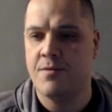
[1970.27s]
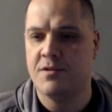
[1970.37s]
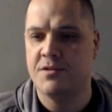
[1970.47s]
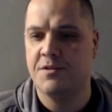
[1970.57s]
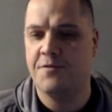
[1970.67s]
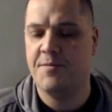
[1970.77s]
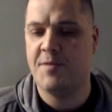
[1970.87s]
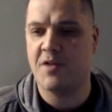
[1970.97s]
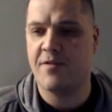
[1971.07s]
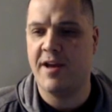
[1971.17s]
So if we put
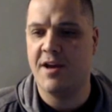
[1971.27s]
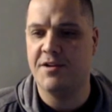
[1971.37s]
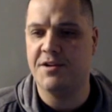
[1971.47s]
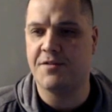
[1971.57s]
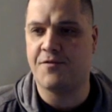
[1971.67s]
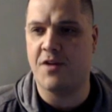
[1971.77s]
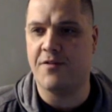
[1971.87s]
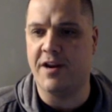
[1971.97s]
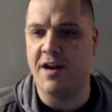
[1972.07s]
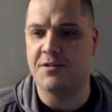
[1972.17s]
our Greyhound into the front
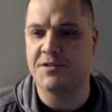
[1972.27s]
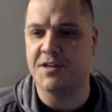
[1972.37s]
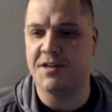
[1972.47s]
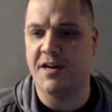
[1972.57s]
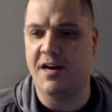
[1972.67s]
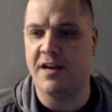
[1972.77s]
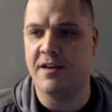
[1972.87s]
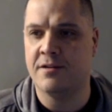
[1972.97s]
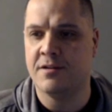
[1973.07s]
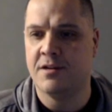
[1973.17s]
right now, it's going to die.
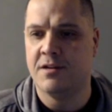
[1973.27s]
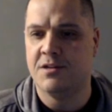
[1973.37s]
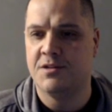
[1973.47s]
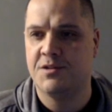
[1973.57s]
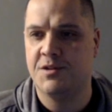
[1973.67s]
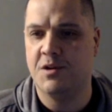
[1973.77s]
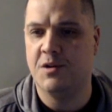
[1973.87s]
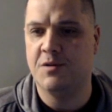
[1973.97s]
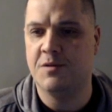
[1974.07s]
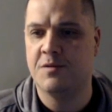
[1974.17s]

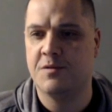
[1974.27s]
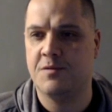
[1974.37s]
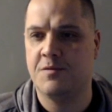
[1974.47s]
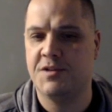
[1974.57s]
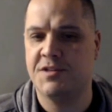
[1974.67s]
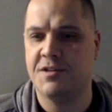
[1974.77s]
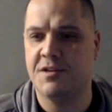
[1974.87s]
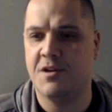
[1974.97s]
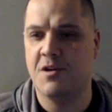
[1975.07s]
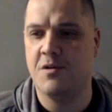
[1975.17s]
So we're just going
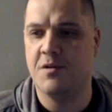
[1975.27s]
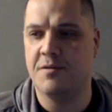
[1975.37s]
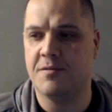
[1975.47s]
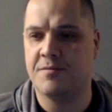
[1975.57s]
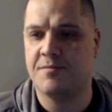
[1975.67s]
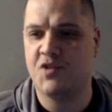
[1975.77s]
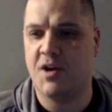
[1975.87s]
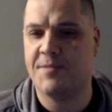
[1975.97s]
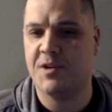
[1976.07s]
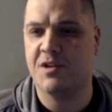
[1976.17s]
to go and
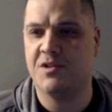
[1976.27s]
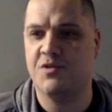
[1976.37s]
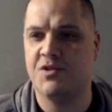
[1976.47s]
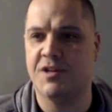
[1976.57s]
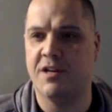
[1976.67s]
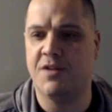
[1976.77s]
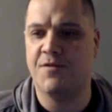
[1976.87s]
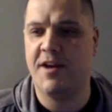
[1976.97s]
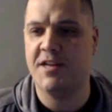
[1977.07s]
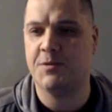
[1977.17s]
drop the Katusha and hit
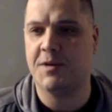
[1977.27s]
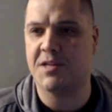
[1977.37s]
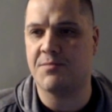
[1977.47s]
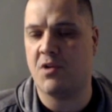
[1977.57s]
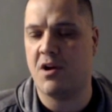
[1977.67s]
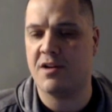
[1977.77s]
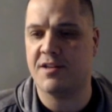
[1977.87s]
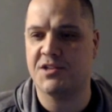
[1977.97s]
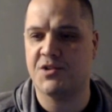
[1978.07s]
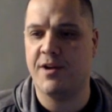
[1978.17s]
face. We get the proc.
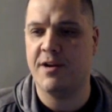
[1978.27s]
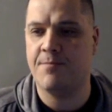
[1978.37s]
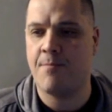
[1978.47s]
That's great.